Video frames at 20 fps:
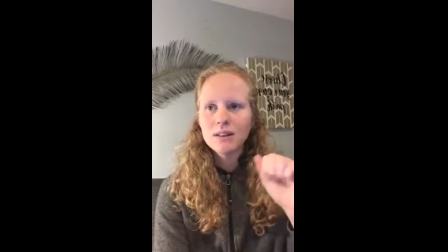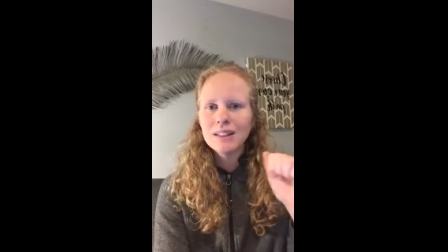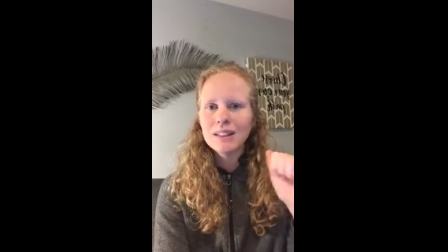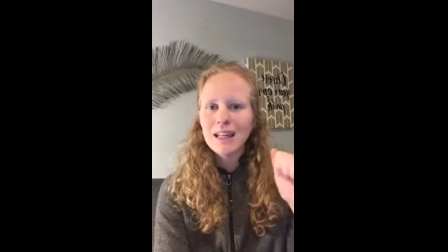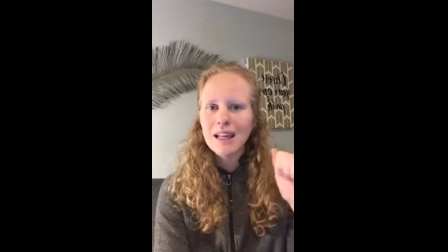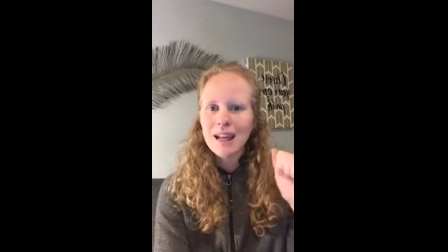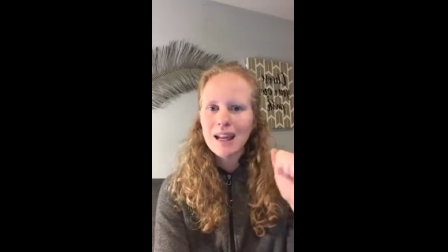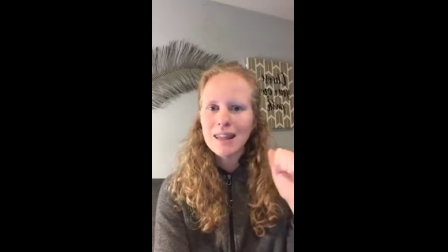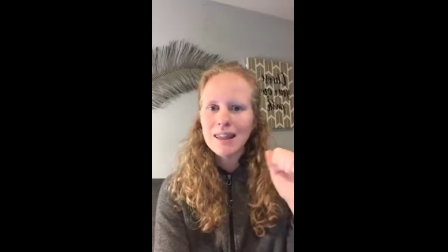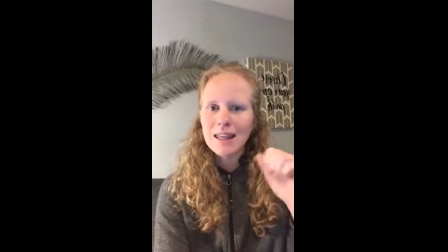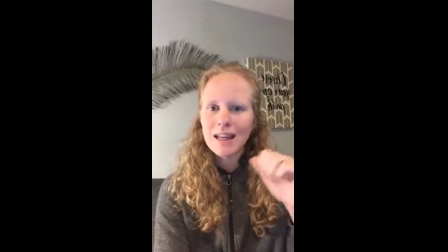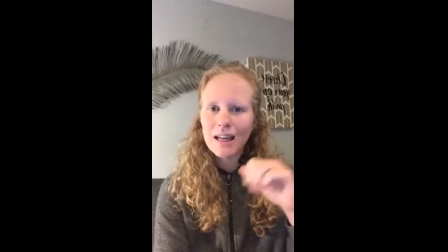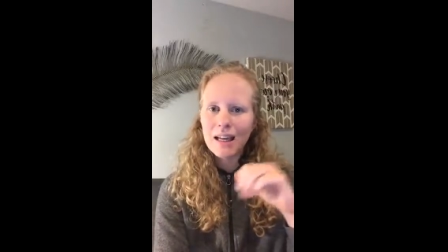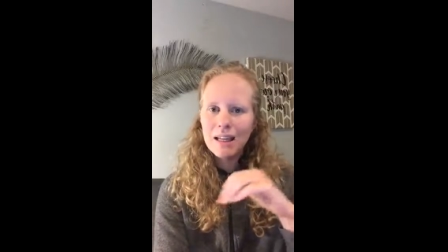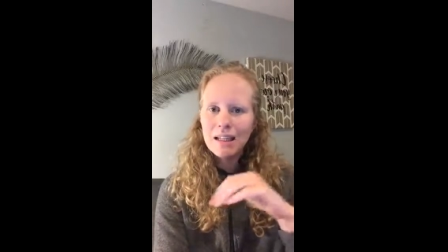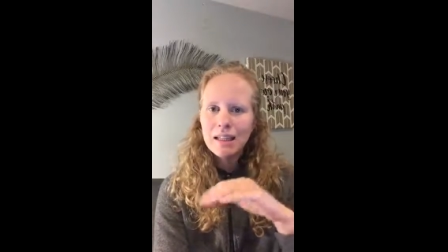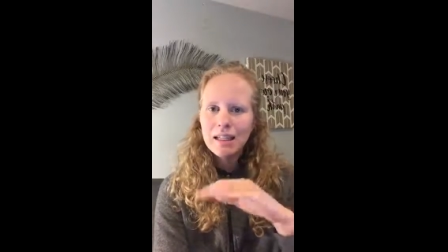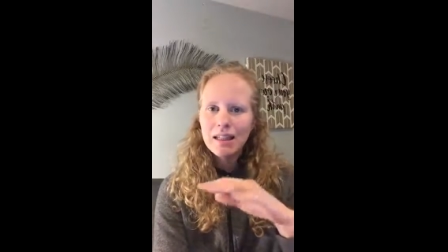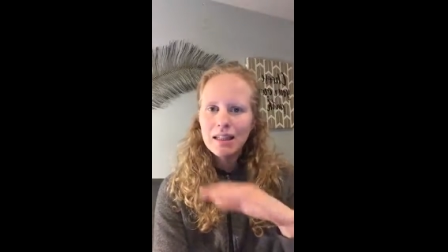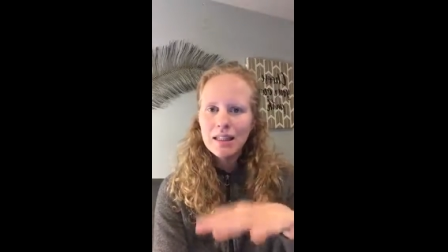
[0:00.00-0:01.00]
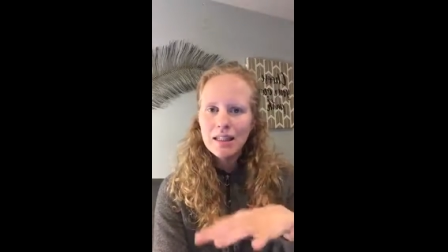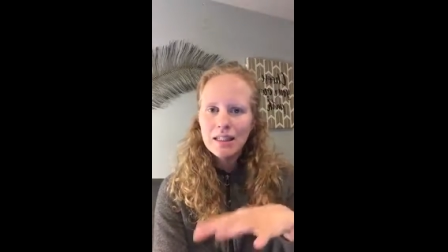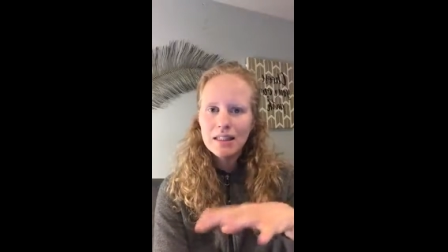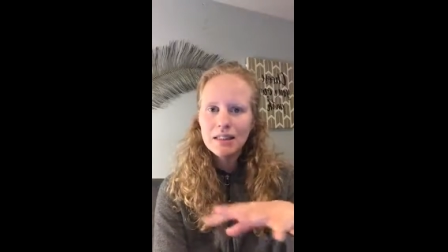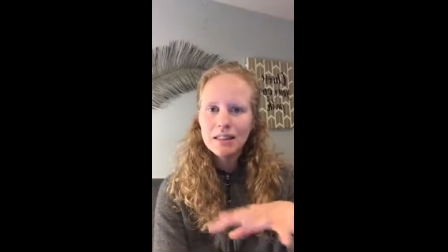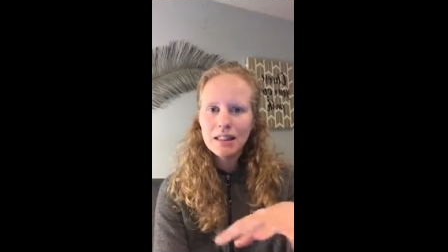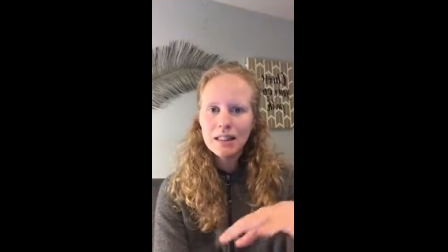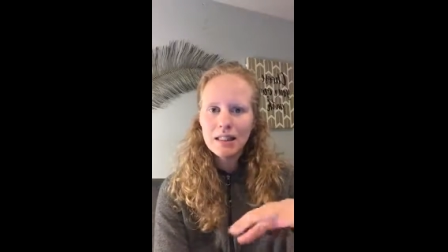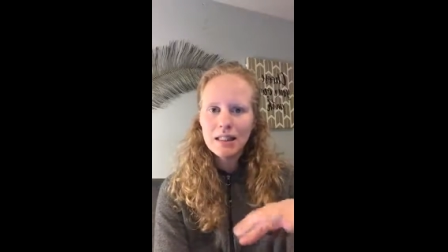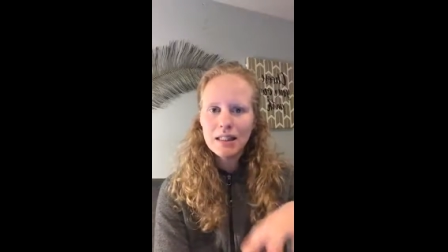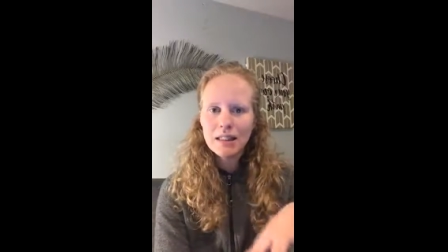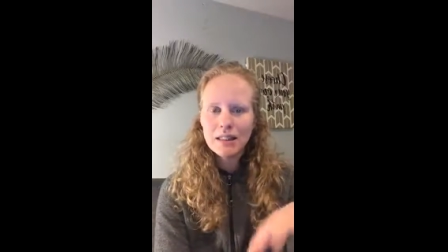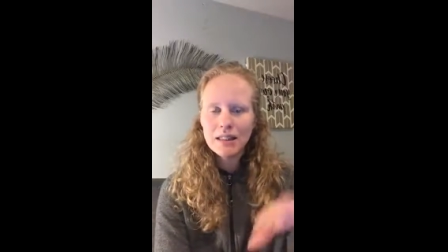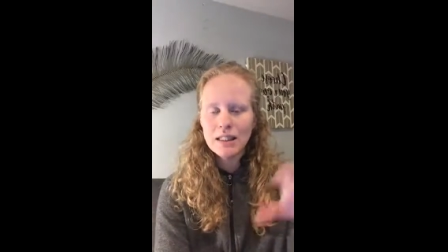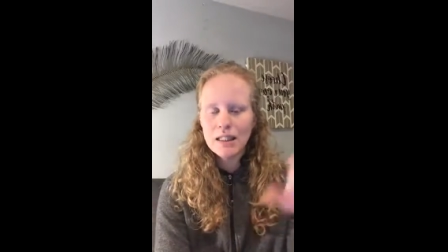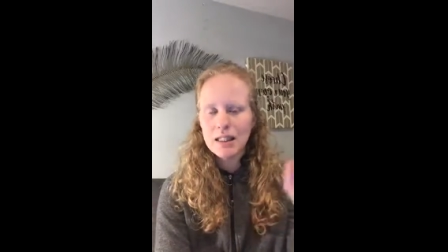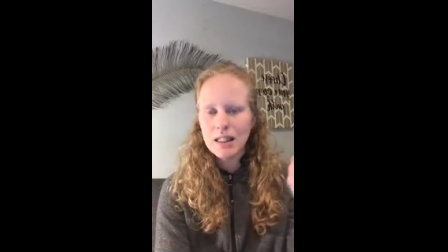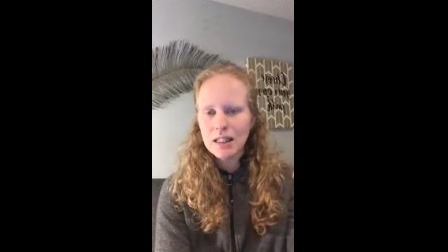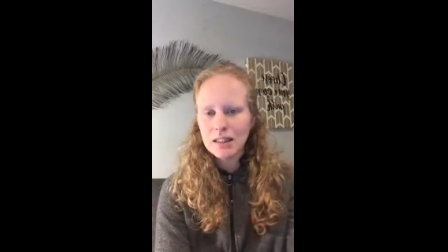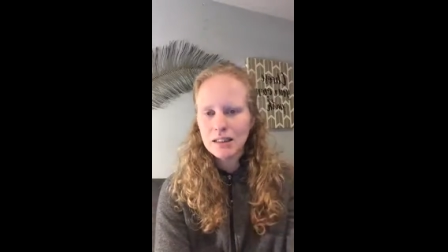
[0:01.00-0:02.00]
today I think I need this and this
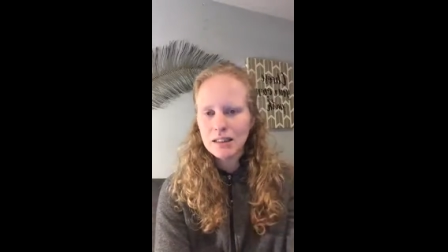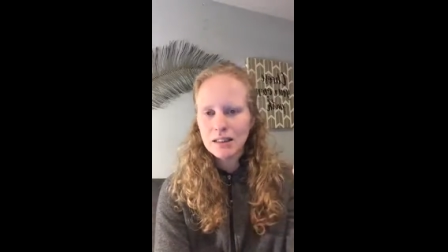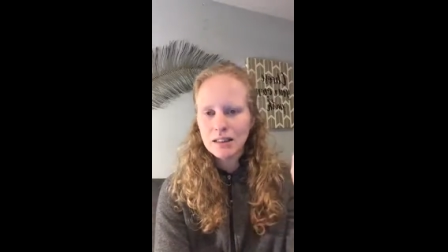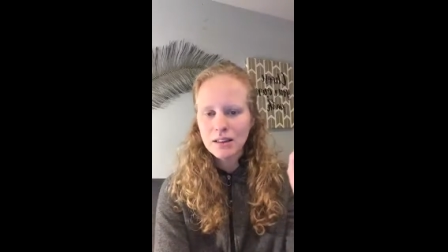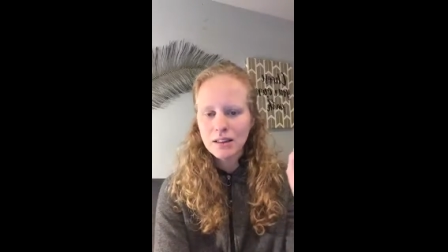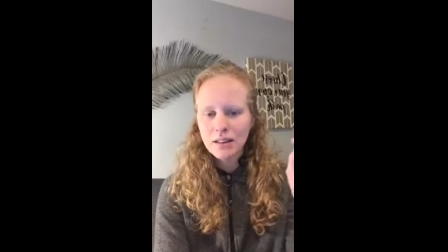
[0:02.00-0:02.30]
and this.